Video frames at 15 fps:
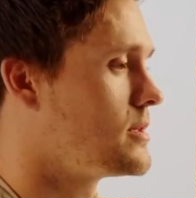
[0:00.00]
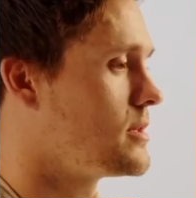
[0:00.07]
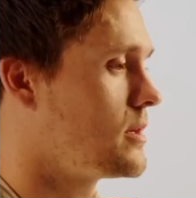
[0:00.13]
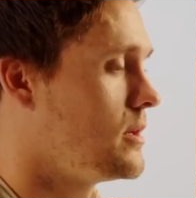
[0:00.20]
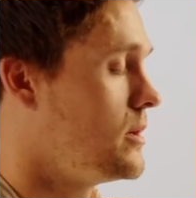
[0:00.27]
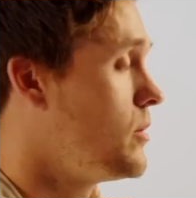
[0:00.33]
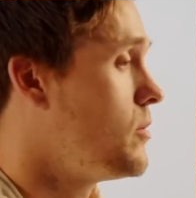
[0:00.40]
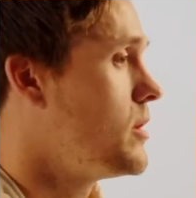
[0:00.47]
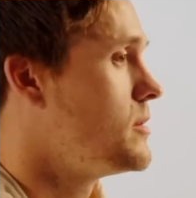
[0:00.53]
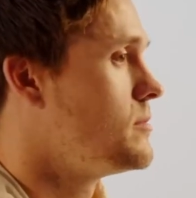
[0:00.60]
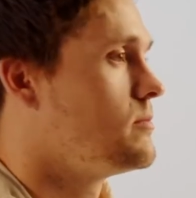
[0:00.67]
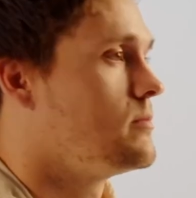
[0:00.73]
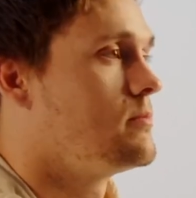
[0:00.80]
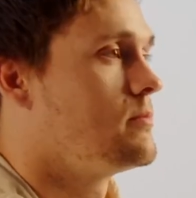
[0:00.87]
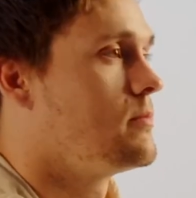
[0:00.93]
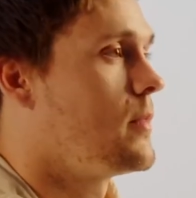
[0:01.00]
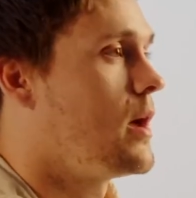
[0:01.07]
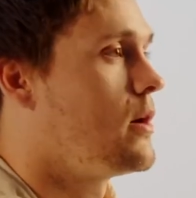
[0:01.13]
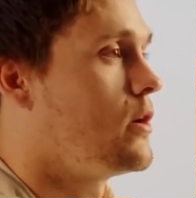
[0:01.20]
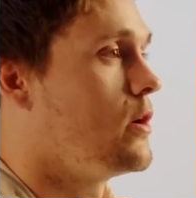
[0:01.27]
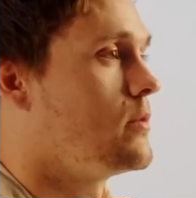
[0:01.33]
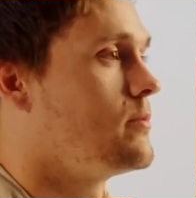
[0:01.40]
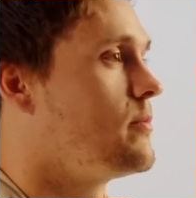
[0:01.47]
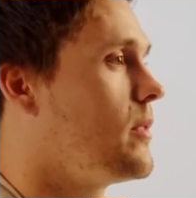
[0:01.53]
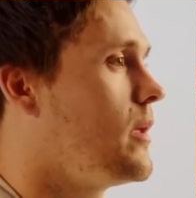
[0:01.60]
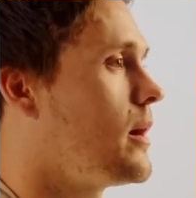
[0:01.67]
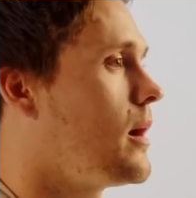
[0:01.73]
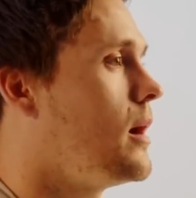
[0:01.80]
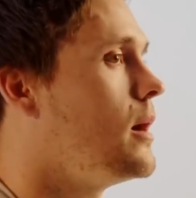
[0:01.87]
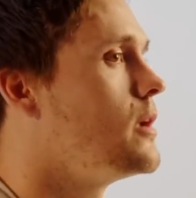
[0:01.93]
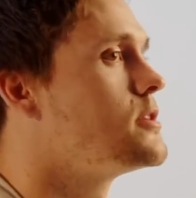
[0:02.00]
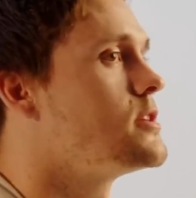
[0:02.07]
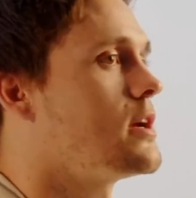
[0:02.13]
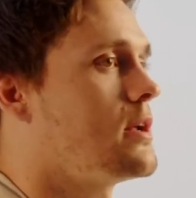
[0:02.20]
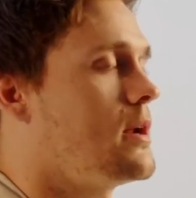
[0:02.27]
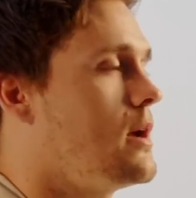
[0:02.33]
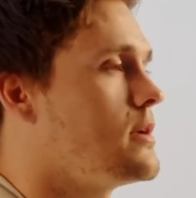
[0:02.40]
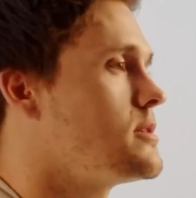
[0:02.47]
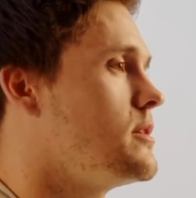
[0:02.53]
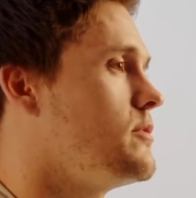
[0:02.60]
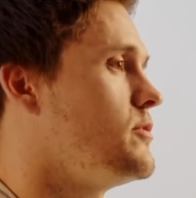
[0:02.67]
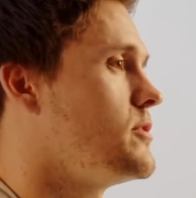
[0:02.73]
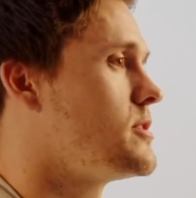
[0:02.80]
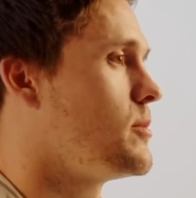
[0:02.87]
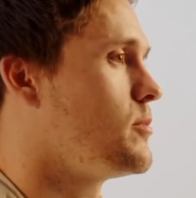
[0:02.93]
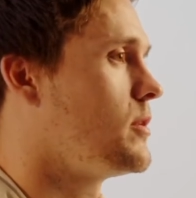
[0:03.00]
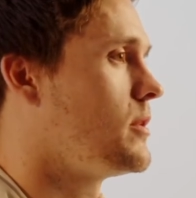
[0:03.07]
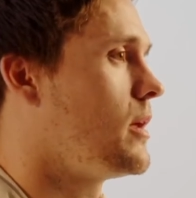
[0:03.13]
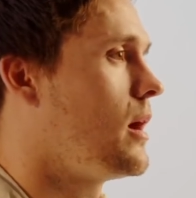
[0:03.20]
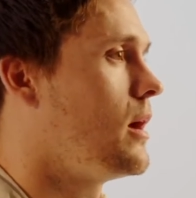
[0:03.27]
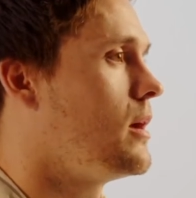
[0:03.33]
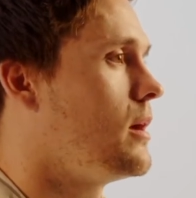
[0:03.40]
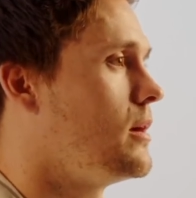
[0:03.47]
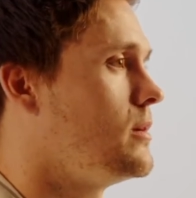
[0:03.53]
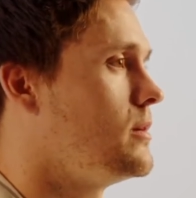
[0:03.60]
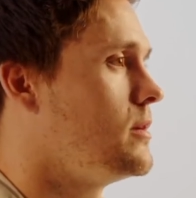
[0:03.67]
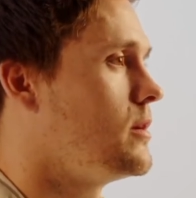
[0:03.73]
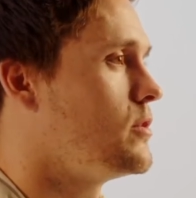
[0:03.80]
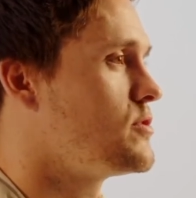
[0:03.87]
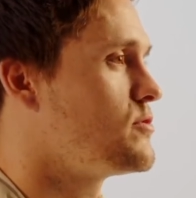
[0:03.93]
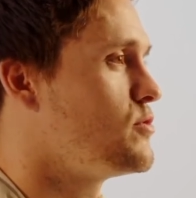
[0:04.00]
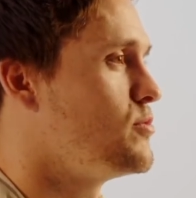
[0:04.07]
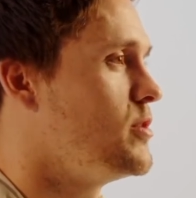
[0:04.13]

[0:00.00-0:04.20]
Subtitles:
was like, you know what? I'll go. Like, I'll check it out. I'll see if it's something that, you know, is for